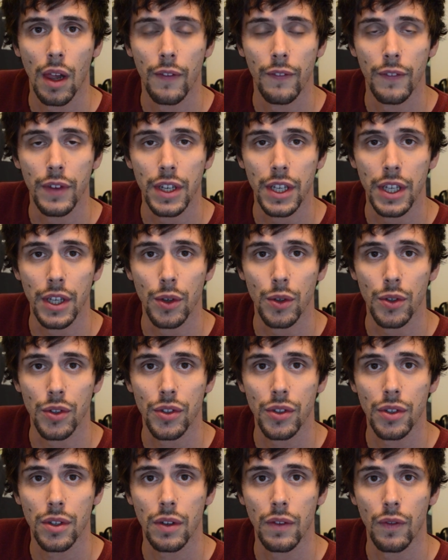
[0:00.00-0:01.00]

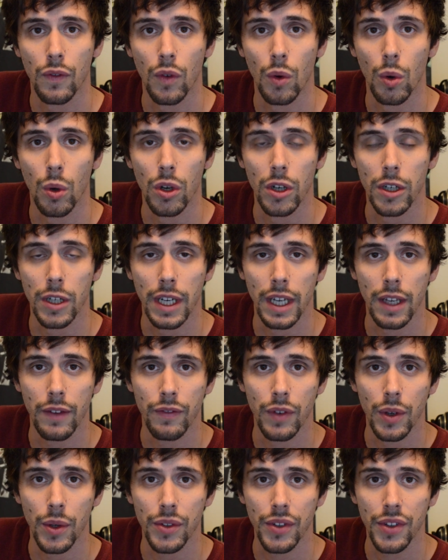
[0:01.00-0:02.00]
videos for
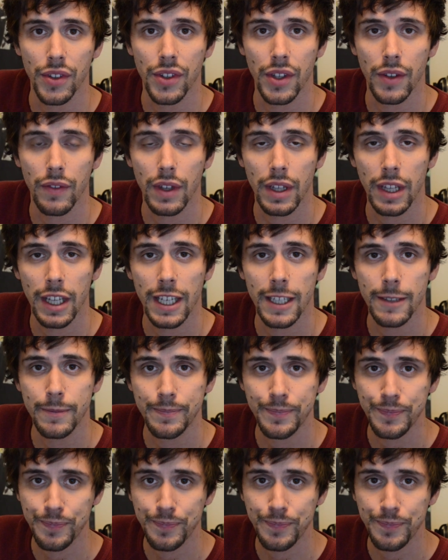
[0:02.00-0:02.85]
headphones and stuff like that.